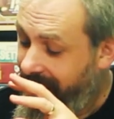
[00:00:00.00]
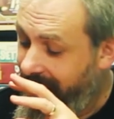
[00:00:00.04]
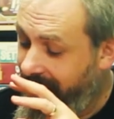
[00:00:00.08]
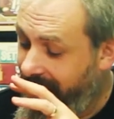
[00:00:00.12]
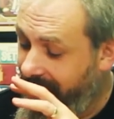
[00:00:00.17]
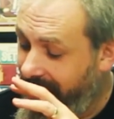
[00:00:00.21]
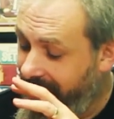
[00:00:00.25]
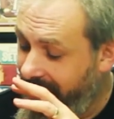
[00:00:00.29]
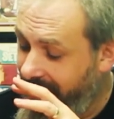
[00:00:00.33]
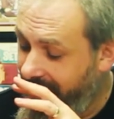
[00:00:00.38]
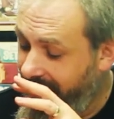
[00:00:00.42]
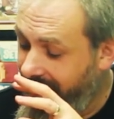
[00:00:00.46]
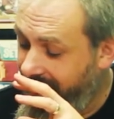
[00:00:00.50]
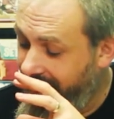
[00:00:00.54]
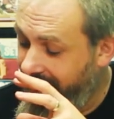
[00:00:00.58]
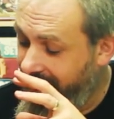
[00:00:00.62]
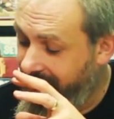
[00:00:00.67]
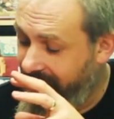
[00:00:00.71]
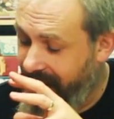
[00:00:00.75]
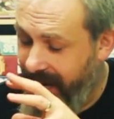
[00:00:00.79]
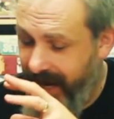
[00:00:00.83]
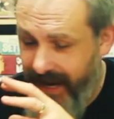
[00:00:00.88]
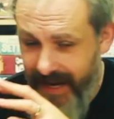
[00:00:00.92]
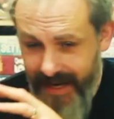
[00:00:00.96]

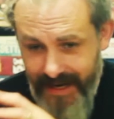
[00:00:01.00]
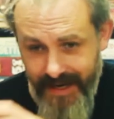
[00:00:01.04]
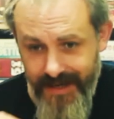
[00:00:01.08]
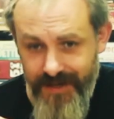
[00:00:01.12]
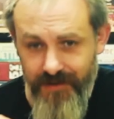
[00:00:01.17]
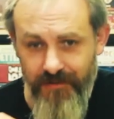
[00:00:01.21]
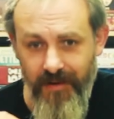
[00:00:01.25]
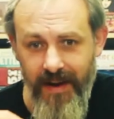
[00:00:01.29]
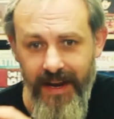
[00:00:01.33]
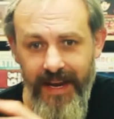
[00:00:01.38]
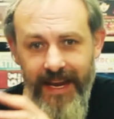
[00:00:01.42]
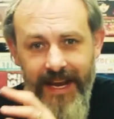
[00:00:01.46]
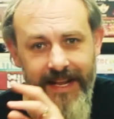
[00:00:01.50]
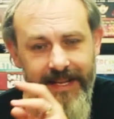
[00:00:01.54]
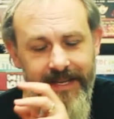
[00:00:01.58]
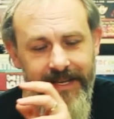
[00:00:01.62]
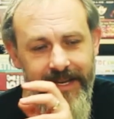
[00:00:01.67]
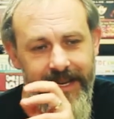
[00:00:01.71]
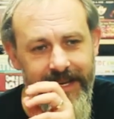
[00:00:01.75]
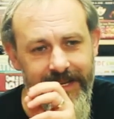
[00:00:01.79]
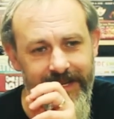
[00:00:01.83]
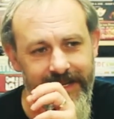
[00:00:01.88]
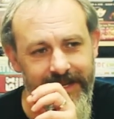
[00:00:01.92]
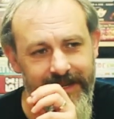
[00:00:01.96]
Uh, it is great.
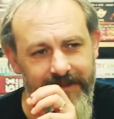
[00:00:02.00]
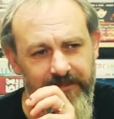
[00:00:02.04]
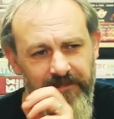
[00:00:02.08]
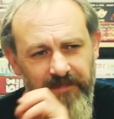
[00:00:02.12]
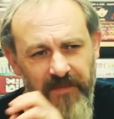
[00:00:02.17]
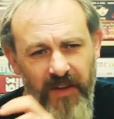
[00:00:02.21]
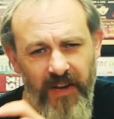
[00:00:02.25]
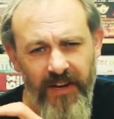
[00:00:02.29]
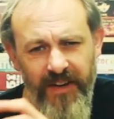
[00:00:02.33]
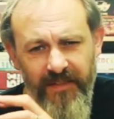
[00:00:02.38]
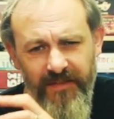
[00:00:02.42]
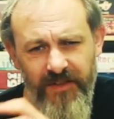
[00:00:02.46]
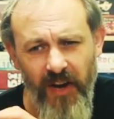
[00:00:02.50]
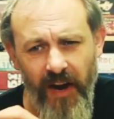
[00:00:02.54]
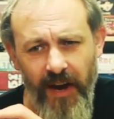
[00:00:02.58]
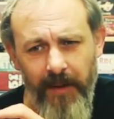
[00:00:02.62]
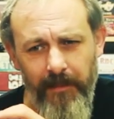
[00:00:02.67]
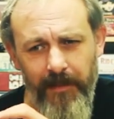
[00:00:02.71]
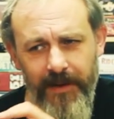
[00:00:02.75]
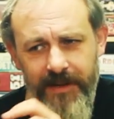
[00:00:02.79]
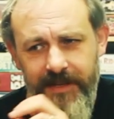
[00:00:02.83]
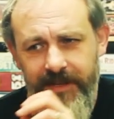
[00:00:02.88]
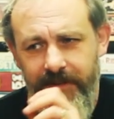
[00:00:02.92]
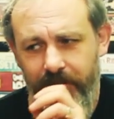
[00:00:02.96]
It, it's kind of
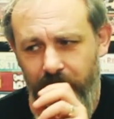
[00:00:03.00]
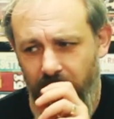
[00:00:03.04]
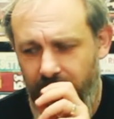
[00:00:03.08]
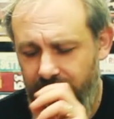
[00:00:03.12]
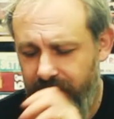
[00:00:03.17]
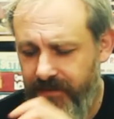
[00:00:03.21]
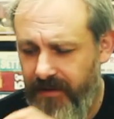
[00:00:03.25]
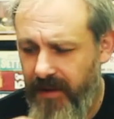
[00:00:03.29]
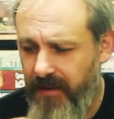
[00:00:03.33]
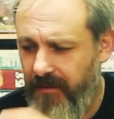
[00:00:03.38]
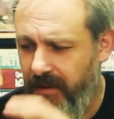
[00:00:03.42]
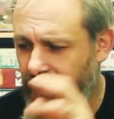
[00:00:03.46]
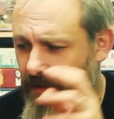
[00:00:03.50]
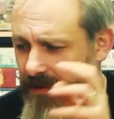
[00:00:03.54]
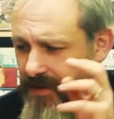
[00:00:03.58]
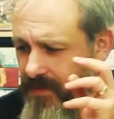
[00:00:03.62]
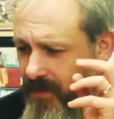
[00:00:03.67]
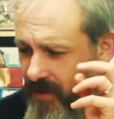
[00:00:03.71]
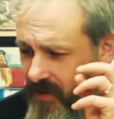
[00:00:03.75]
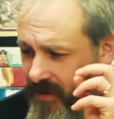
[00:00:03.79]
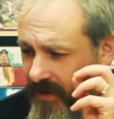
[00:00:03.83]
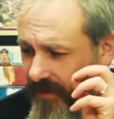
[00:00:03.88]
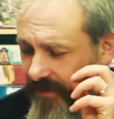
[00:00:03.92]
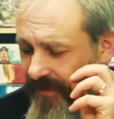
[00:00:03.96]
timeless. It works really well. The
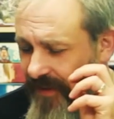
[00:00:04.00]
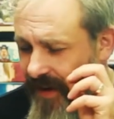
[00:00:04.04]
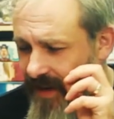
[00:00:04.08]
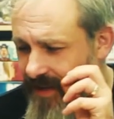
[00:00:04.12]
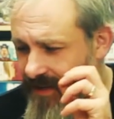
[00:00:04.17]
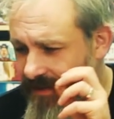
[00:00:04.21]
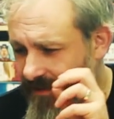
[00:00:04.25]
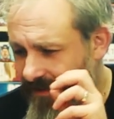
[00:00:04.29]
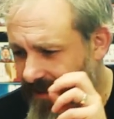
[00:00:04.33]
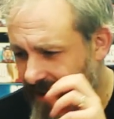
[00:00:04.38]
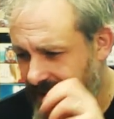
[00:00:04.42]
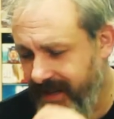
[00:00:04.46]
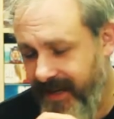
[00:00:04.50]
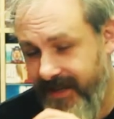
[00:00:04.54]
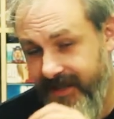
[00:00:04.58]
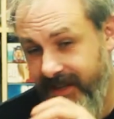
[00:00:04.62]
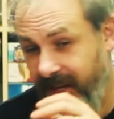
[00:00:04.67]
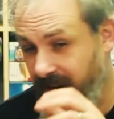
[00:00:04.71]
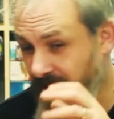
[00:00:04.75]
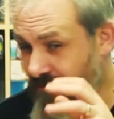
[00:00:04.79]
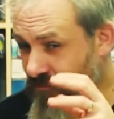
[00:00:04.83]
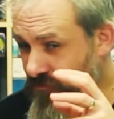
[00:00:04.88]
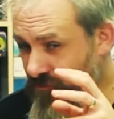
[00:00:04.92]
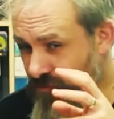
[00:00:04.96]
special effects are
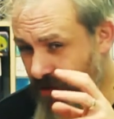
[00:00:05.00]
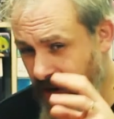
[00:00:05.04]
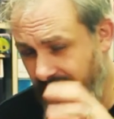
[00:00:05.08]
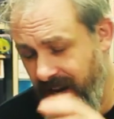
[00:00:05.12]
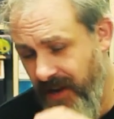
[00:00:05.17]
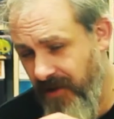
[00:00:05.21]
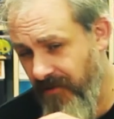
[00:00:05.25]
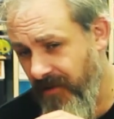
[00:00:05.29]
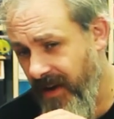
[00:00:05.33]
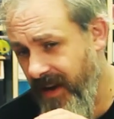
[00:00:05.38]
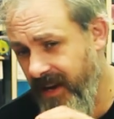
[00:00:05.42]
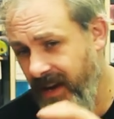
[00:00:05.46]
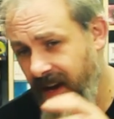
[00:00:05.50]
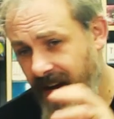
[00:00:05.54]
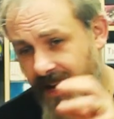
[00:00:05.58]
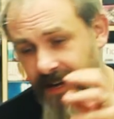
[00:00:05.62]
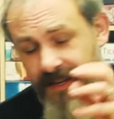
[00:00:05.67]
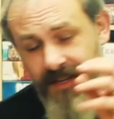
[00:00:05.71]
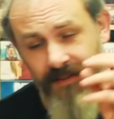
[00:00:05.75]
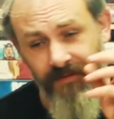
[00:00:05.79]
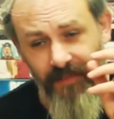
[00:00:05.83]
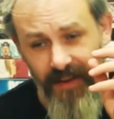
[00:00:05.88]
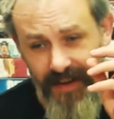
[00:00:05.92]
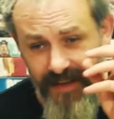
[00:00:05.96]
fantastic. Really great
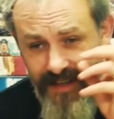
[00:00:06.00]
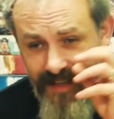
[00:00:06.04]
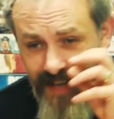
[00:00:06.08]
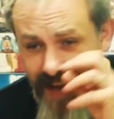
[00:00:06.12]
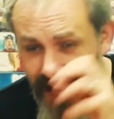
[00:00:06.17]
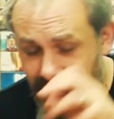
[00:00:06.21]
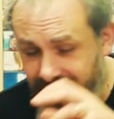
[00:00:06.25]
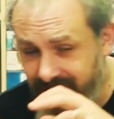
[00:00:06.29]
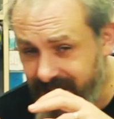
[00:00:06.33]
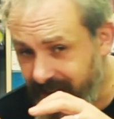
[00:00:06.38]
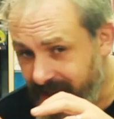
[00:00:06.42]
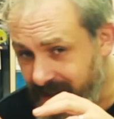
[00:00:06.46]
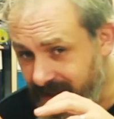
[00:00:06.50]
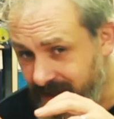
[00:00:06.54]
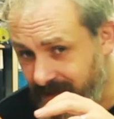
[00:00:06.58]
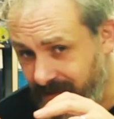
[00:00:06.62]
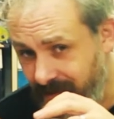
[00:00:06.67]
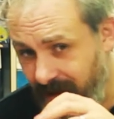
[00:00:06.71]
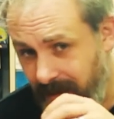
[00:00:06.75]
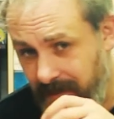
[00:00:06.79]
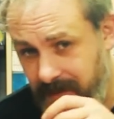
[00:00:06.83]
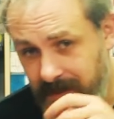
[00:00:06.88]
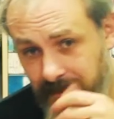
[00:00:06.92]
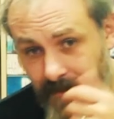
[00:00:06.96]
cast. Fantastic
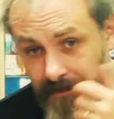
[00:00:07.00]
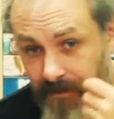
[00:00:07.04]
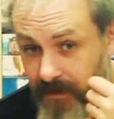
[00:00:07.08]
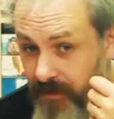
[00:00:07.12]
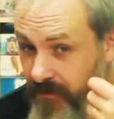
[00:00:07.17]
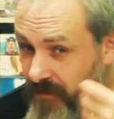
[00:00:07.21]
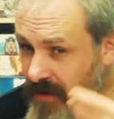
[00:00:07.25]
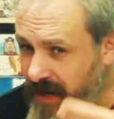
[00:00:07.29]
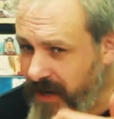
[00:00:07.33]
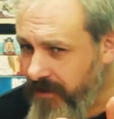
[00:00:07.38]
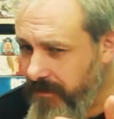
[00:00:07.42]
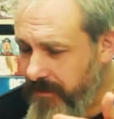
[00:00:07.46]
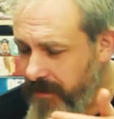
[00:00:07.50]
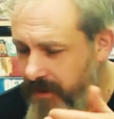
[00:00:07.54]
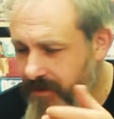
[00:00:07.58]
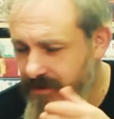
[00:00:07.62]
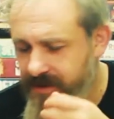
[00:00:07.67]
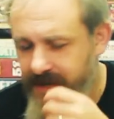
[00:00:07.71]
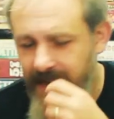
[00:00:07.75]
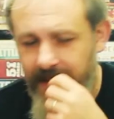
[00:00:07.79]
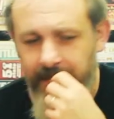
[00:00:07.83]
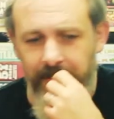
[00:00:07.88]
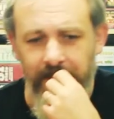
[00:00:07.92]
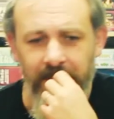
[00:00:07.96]
script. Really good
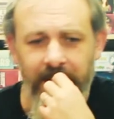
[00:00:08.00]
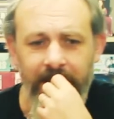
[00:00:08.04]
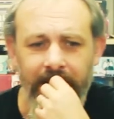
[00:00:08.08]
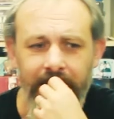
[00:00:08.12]
music.